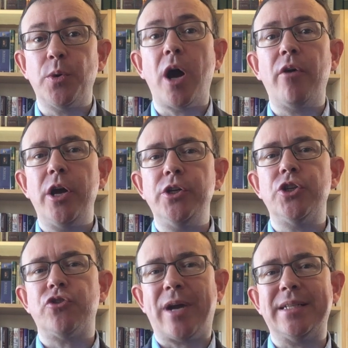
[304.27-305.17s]
to our own
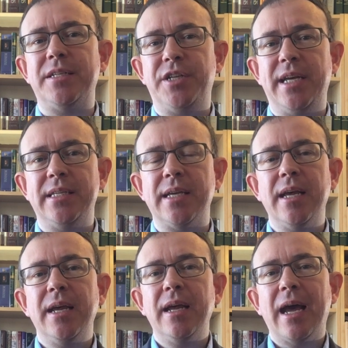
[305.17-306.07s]
strategies
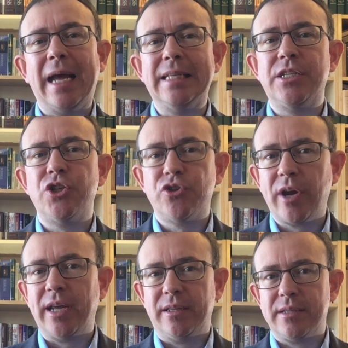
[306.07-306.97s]
and
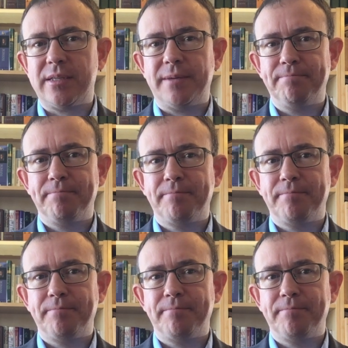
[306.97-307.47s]
strengths.